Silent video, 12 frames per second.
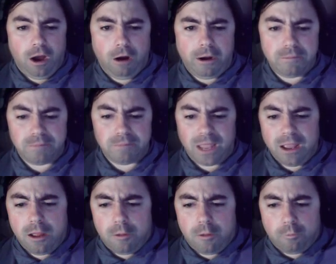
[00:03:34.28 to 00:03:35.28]
All right,
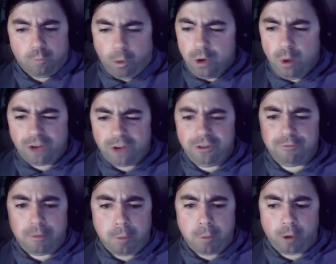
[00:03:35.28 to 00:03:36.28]
were you watching
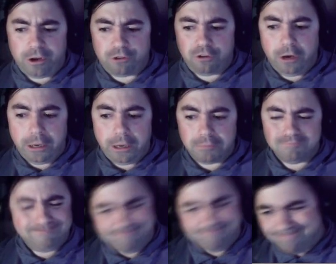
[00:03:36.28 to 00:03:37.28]
football yesterday?
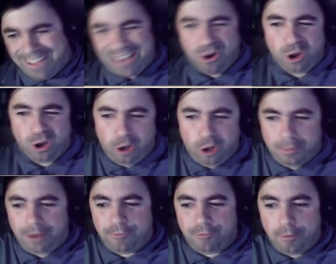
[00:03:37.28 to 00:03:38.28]
I caught a little
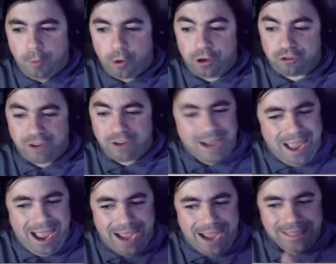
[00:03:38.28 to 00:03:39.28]
bit of football yesterday.
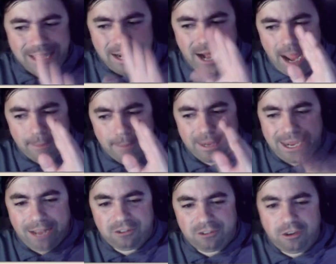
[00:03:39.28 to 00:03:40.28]
I didn't happen to
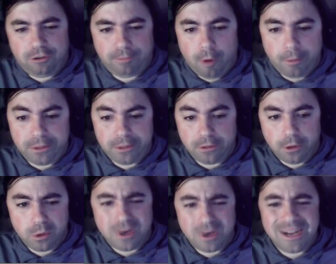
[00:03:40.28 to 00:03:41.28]
catch this moment,
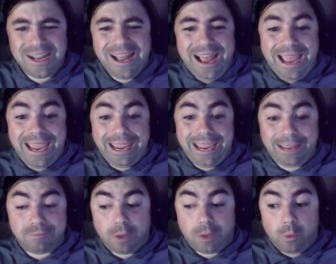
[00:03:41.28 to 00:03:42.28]
though.
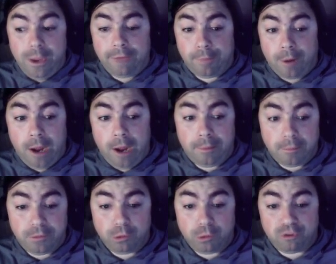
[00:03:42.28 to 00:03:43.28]
And we have a problem.
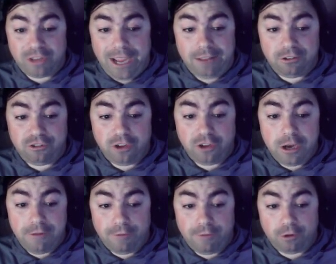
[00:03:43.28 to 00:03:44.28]
There was the Kansas
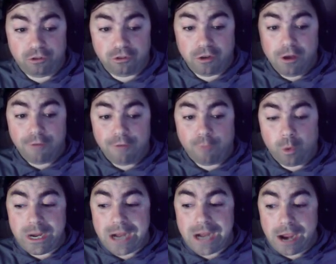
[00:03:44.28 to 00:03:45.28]
City versus
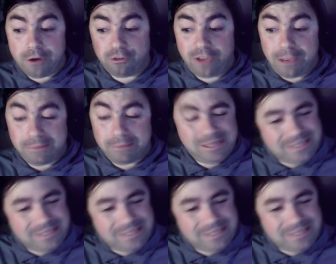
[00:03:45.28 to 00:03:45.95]
49ers game.